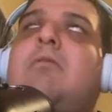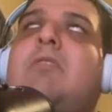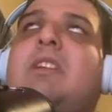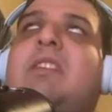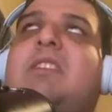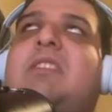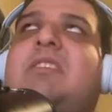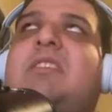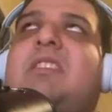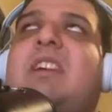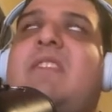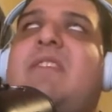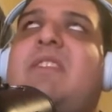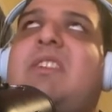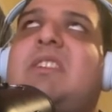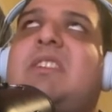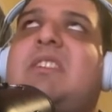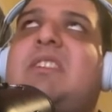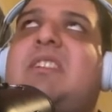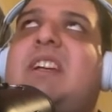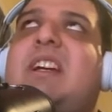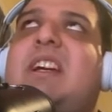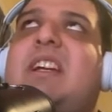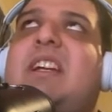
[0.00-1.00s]
With 7
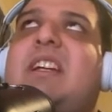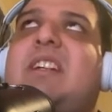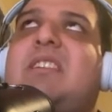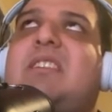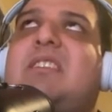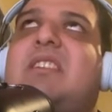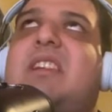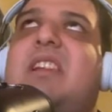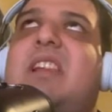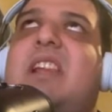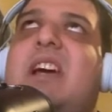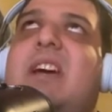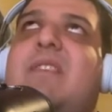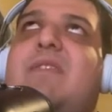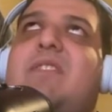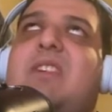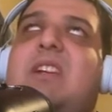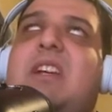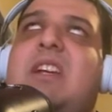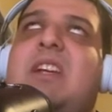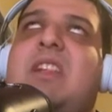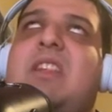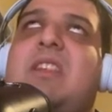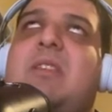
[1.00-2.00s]
seconds left
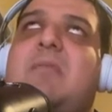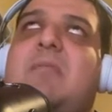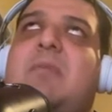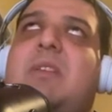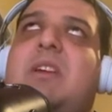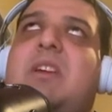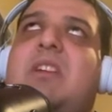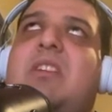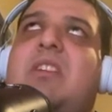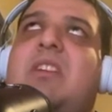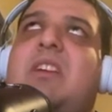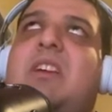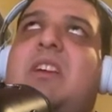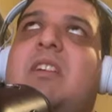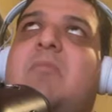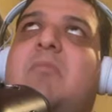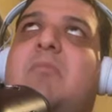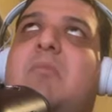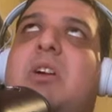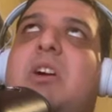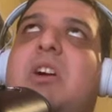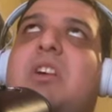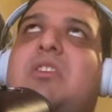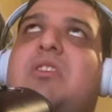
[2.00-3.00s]
in the period,
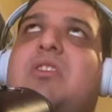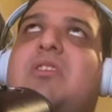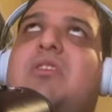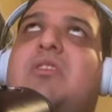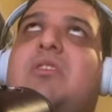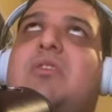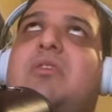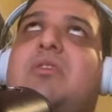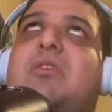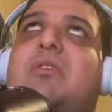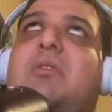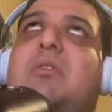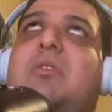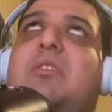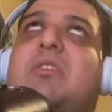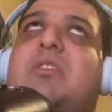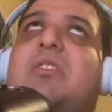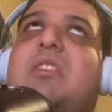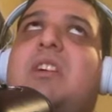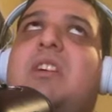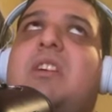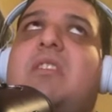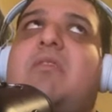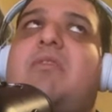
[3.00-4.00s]
Marchessault scores
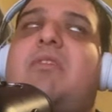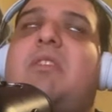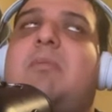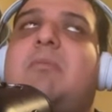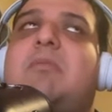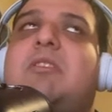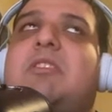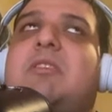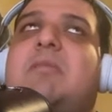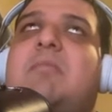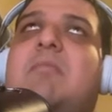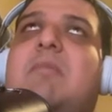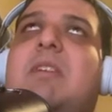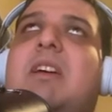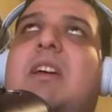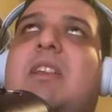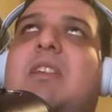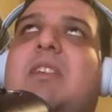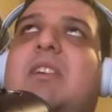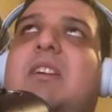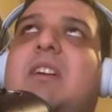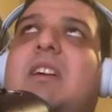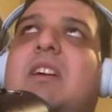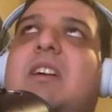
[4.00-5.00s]
from
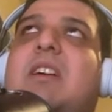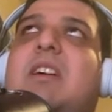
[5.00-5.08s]
Smith.